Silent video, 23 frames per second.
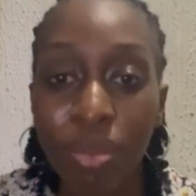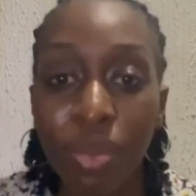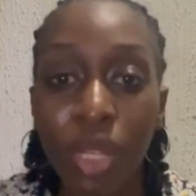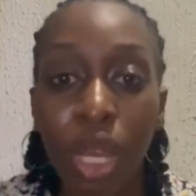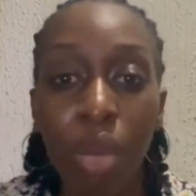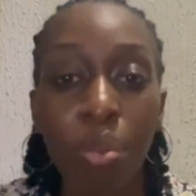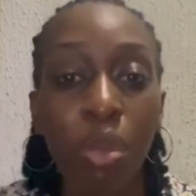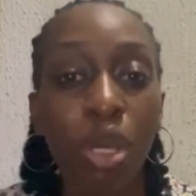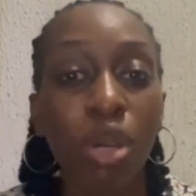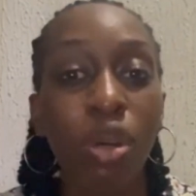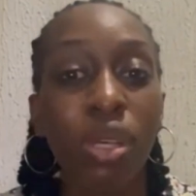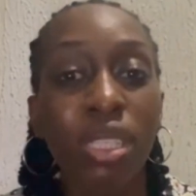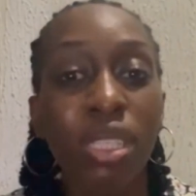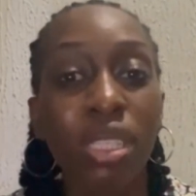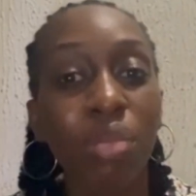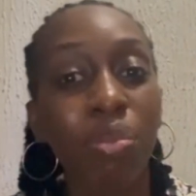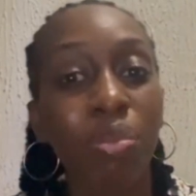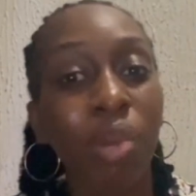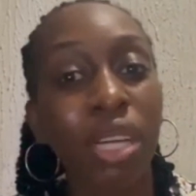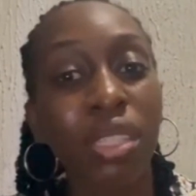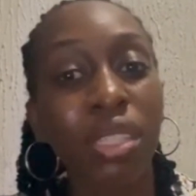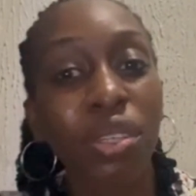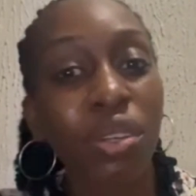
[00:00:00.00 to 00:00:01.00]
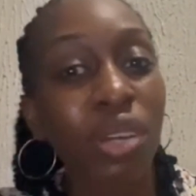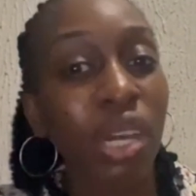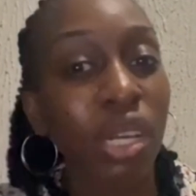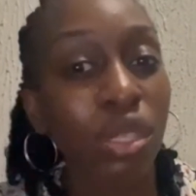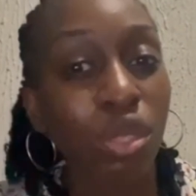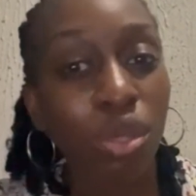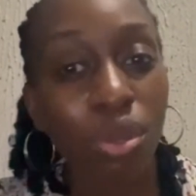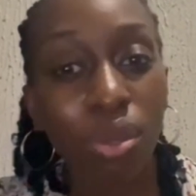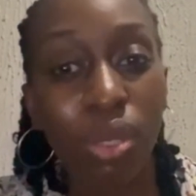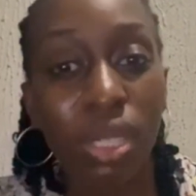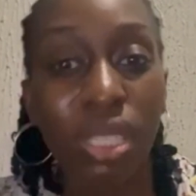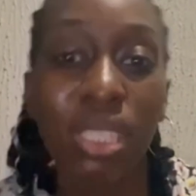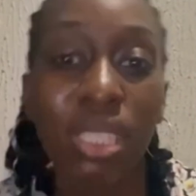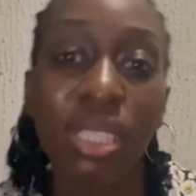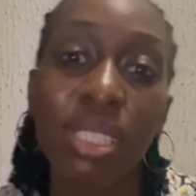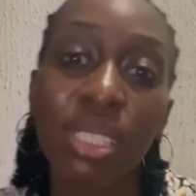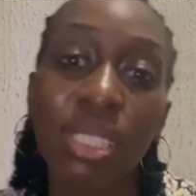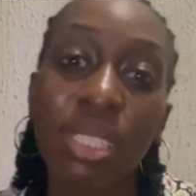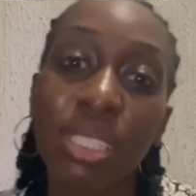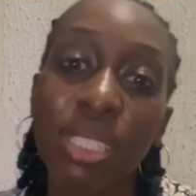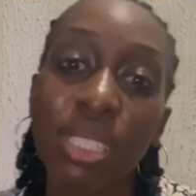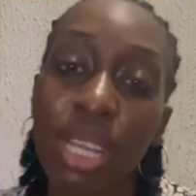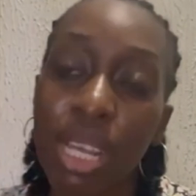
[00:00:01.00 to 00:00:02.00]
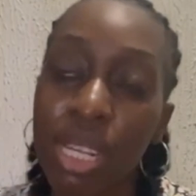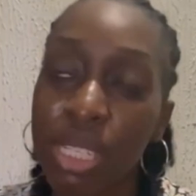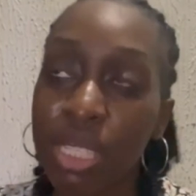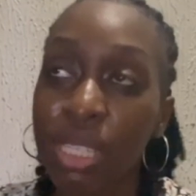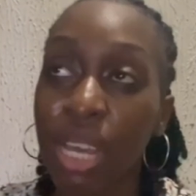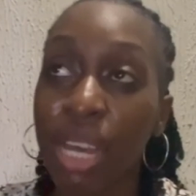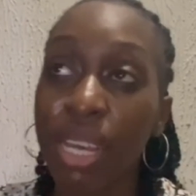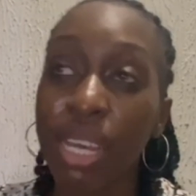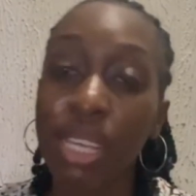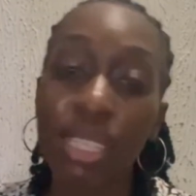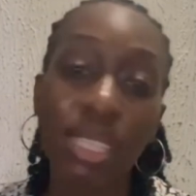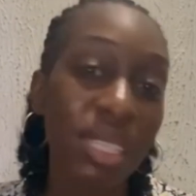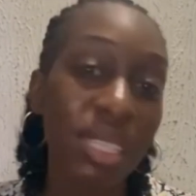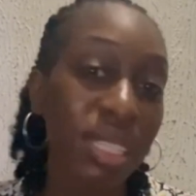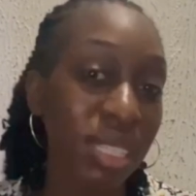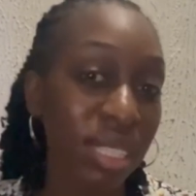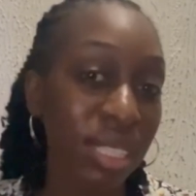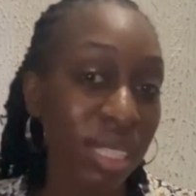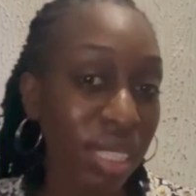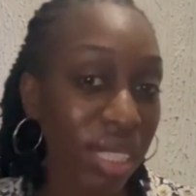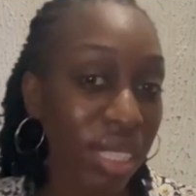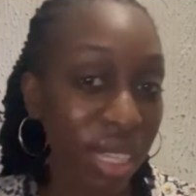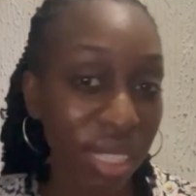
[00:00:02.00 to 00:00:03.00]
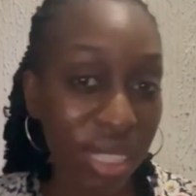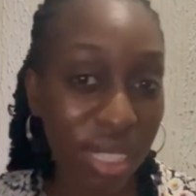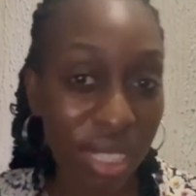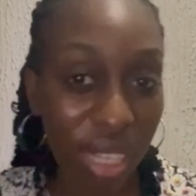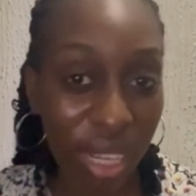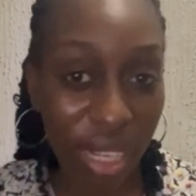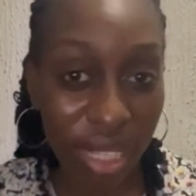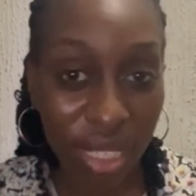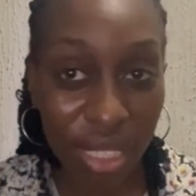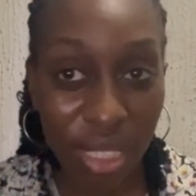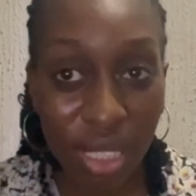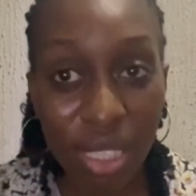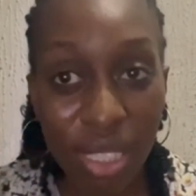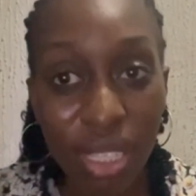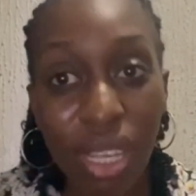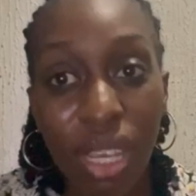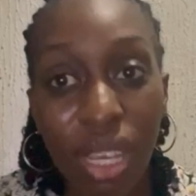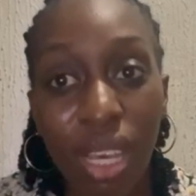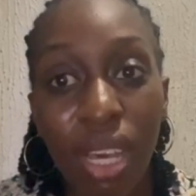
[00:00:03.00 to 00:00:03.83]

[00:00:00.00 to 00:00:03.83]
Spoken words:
because the bacteria too is targeting the intestines.